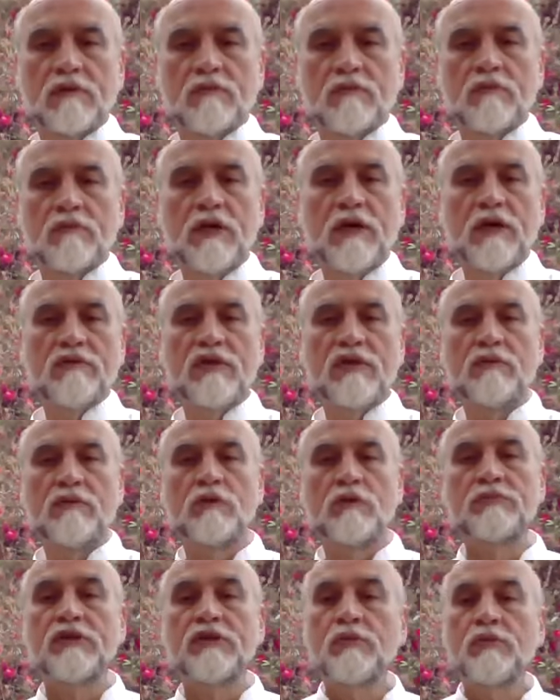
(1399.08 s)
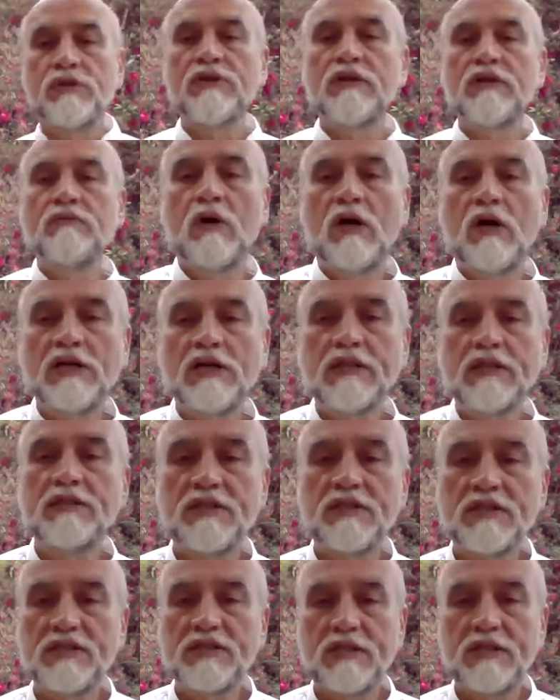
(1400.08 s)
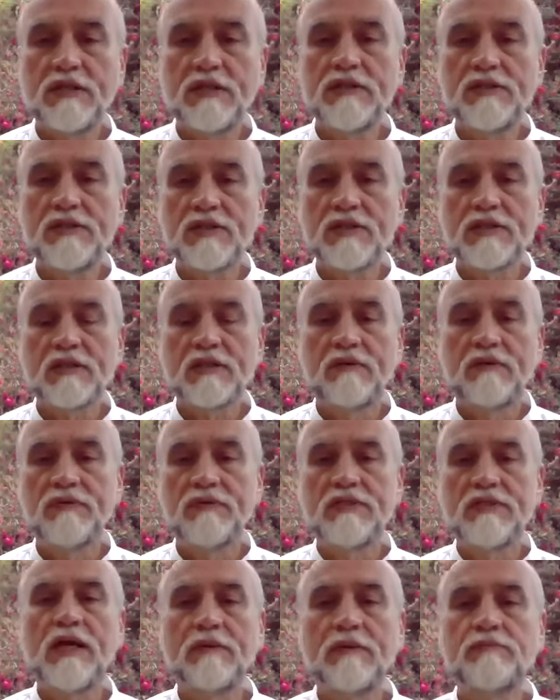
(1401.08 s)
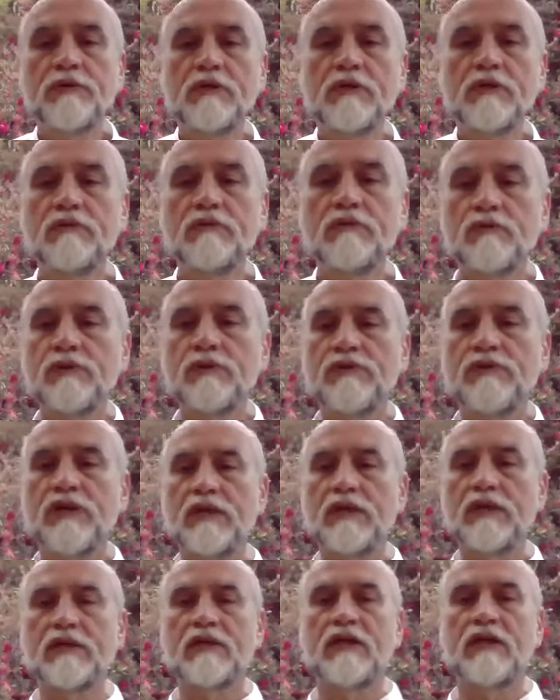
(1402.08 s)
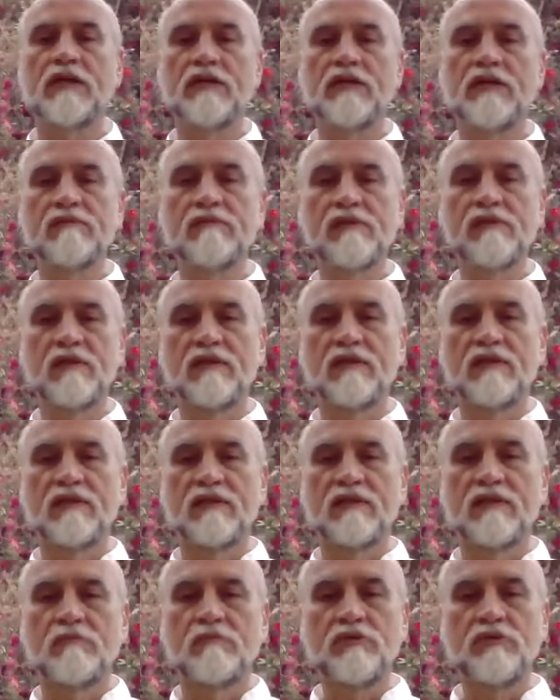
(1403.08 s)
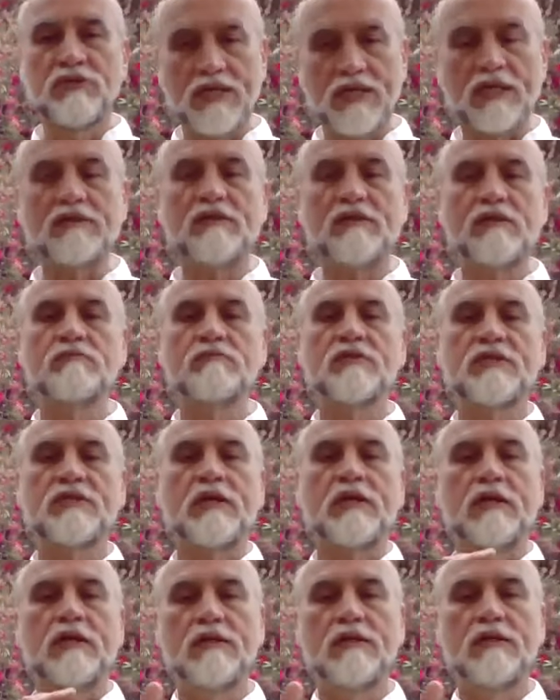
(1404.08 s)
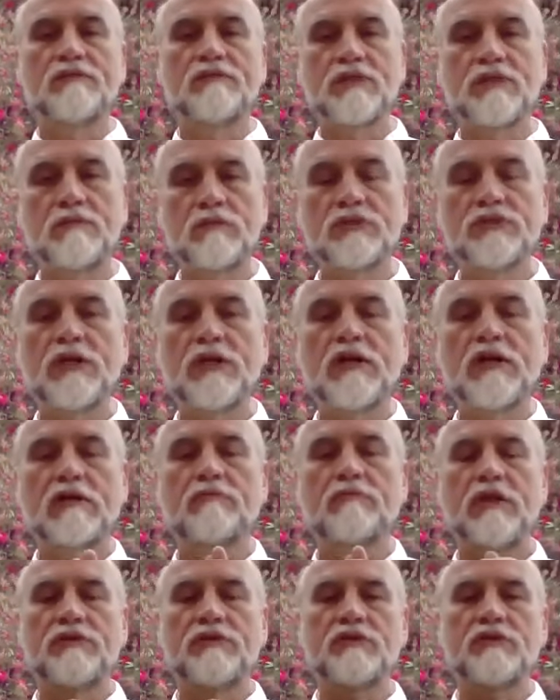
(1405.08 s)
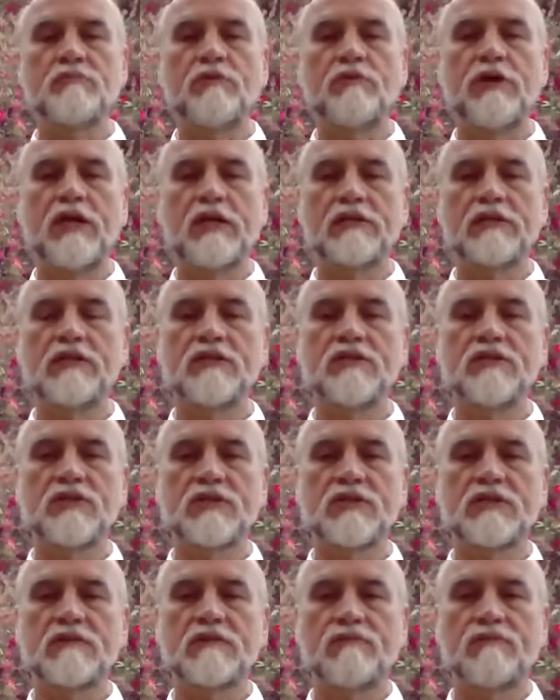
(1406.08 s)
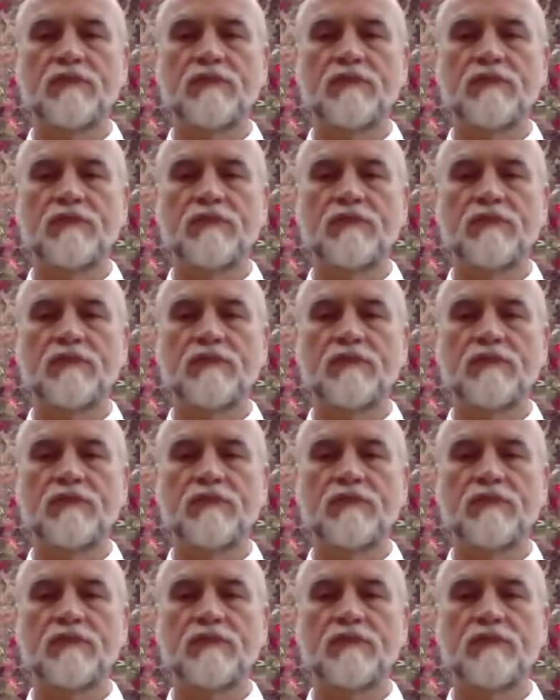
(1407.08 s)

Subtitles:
where they will be within walking distance of a temple where they can present themselves, and we'll talk about this practice,